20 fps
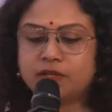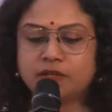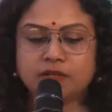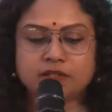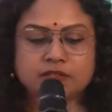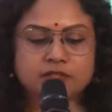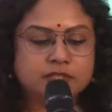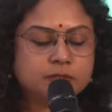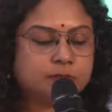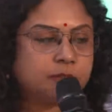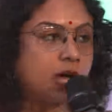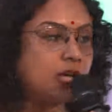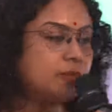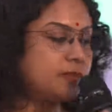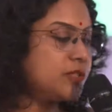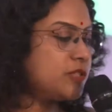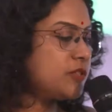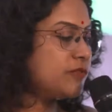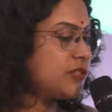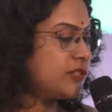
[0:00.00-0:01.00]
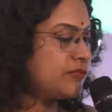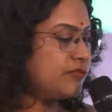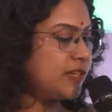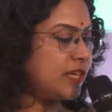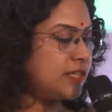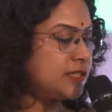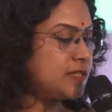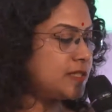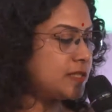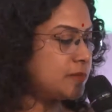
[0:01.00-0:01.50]
the Department of
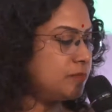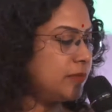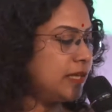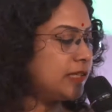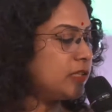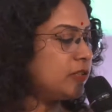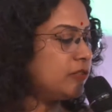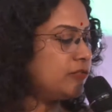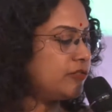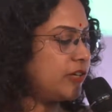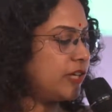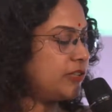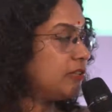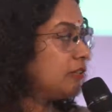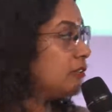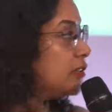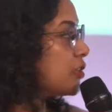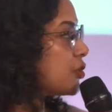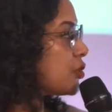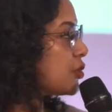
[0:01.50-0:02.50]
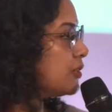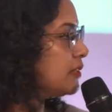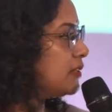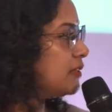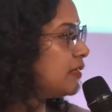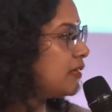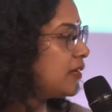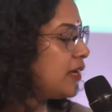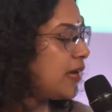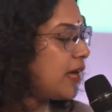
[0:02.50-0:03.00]
Defense Medal of Recognition,
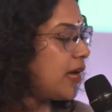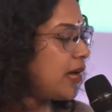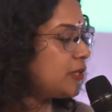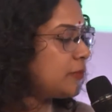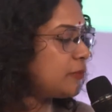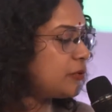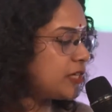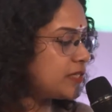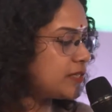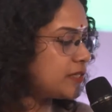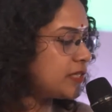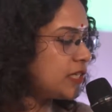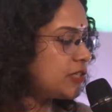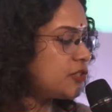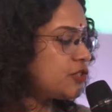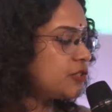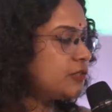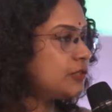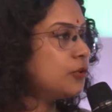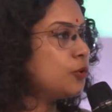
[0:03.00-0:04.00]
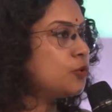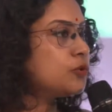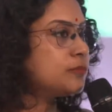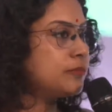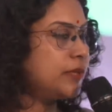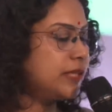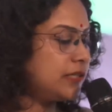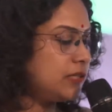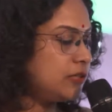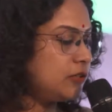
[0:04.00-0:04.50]
and a Presidential Gold
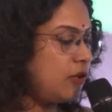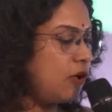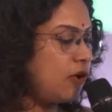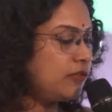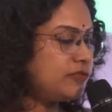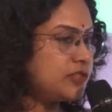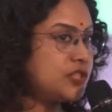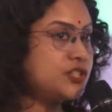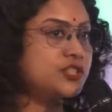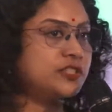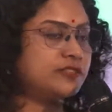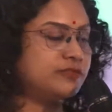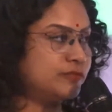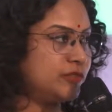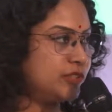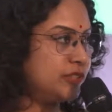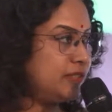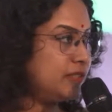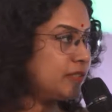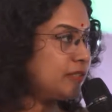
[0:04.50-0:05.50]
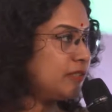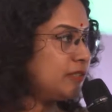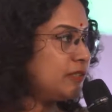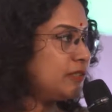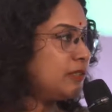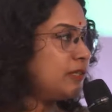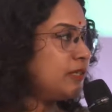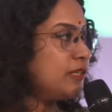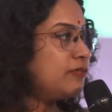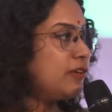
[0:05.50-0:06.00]
Medal of Achievement.
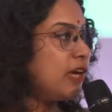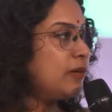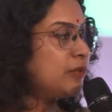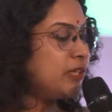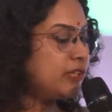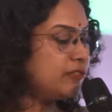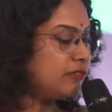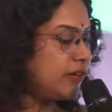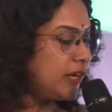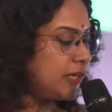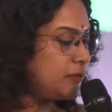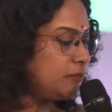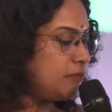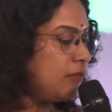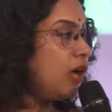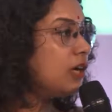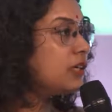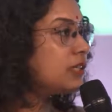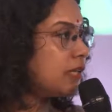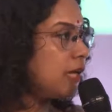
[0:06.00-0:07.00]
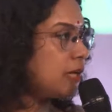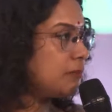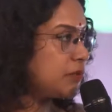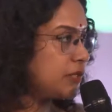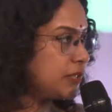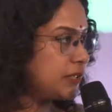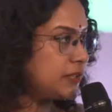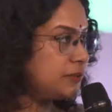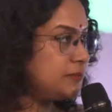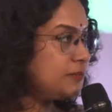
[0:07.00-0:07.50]
If I may invite Mark up
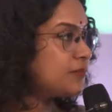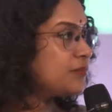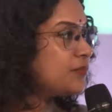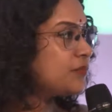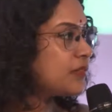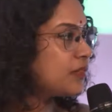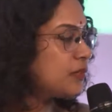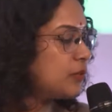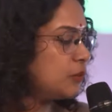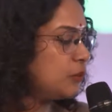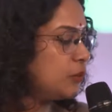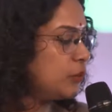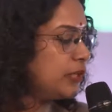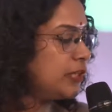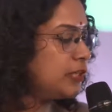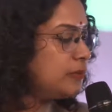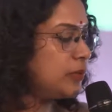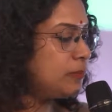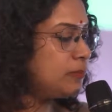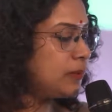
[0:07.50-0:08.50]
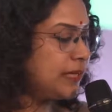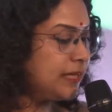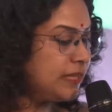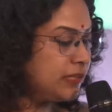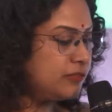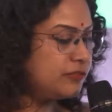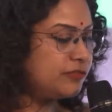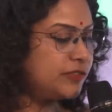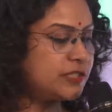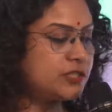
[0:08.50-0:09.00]
here. We'll be playing a
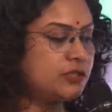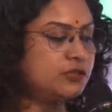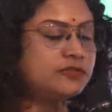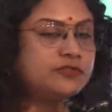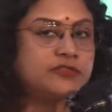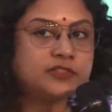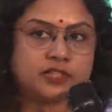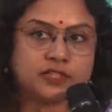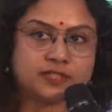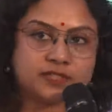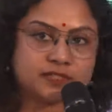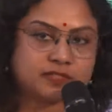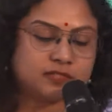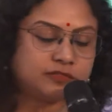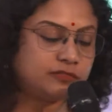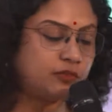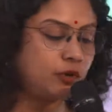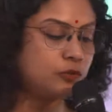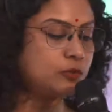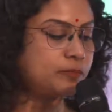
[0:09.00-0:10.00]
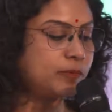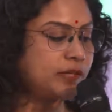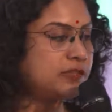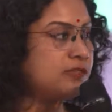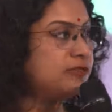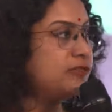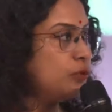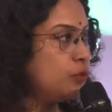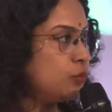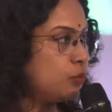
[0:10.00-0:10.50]
video first, followed by a
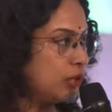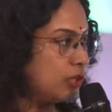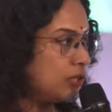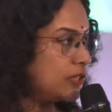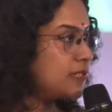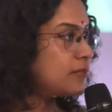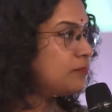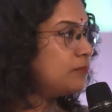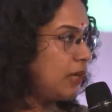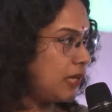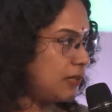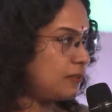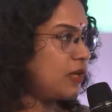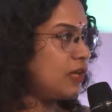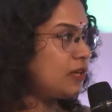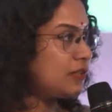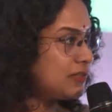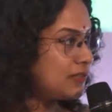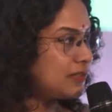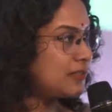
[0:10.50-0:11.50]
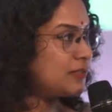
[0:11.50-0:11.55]
few words by Mark.